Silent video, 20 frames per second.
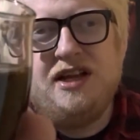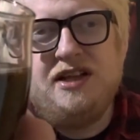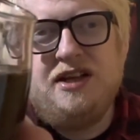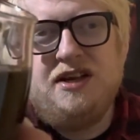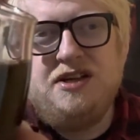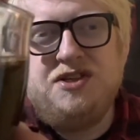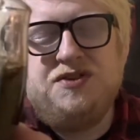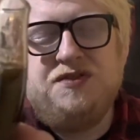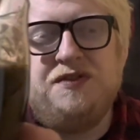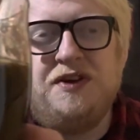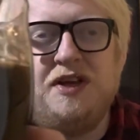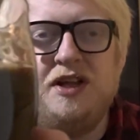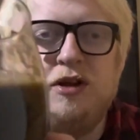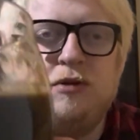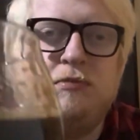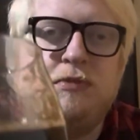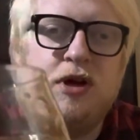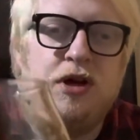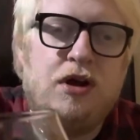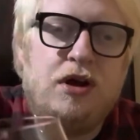nice
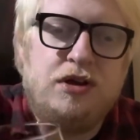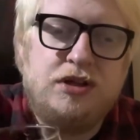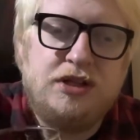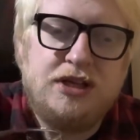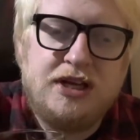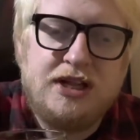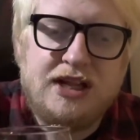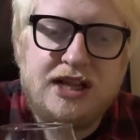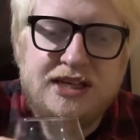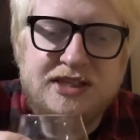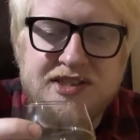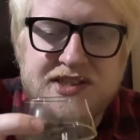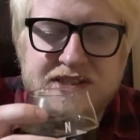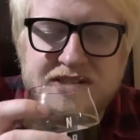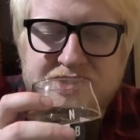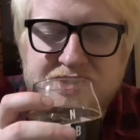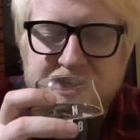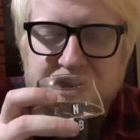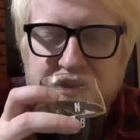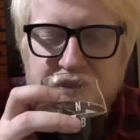film on the glass
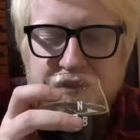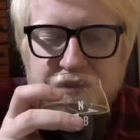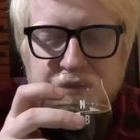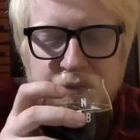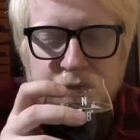itself.